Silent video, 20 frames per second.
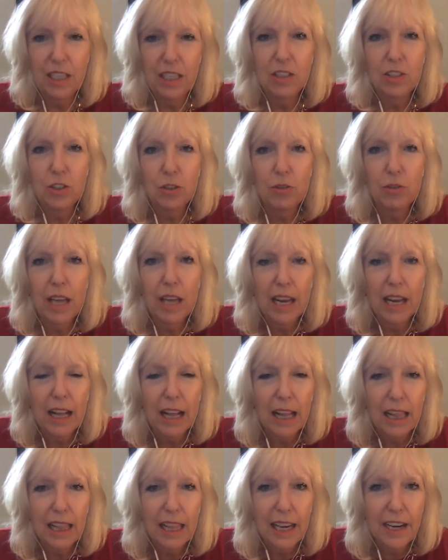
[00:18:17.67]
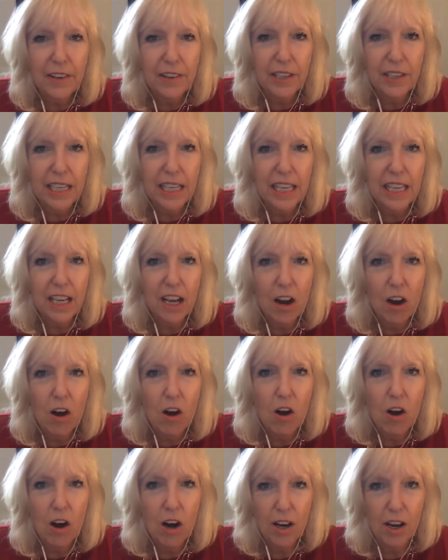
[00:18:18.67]
is you get clarity
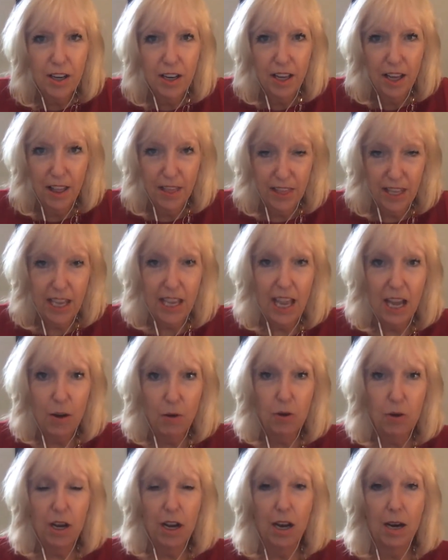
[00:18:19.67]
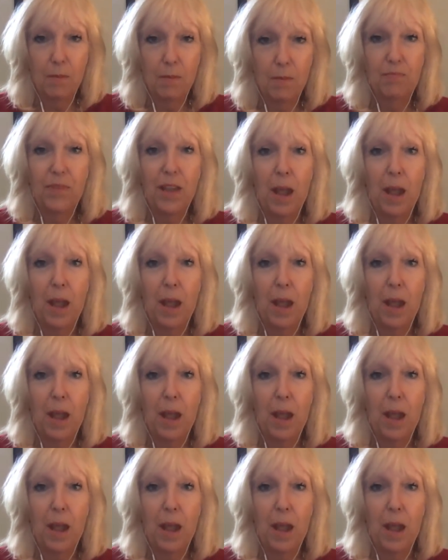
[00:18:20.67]
on the outcome,